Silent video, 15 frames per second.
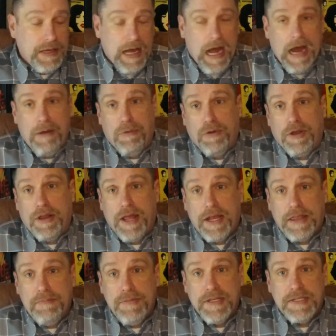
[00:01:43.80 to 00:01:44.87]
I really
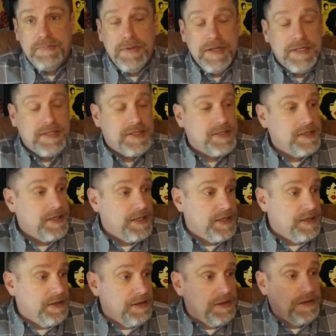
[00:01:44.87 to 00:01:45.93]
like the Mythsmiths.
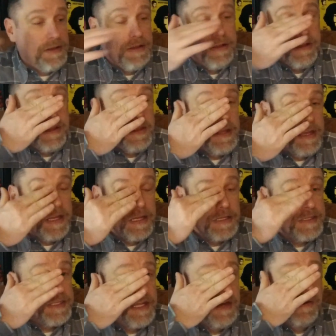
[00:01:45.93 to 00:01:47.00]
Uh, the thing
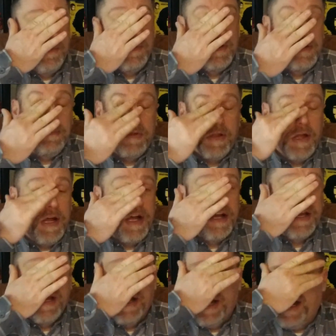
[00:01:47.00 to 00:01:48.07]
is, they don't really
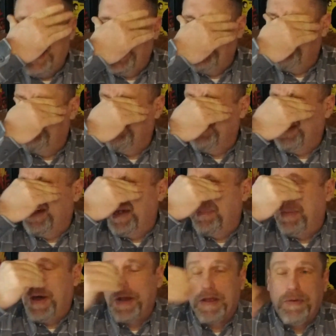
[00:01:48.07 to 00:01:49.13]
belong on a
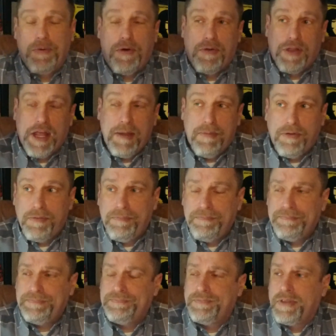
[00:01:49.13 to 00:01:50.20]
punk and roll label.
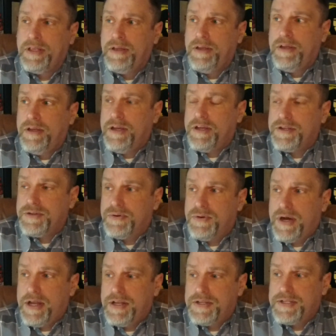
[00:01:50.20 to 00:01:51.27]
So
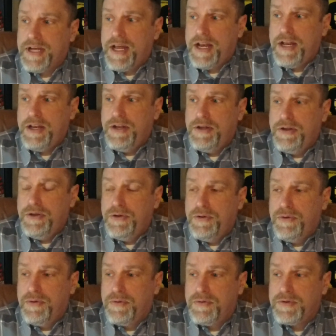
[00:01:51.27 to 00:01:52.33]
I decided to
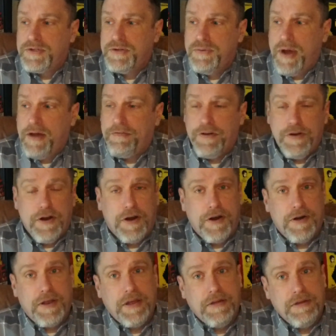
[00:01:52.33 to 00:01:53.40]
do Sioux After
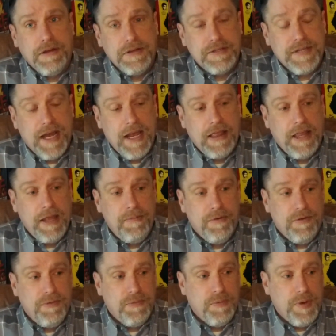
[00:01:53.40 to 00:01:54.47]
Dark, a uh, side
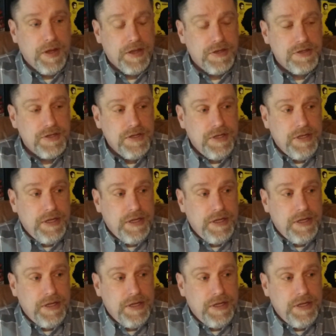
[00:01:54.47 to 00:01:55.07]
label, which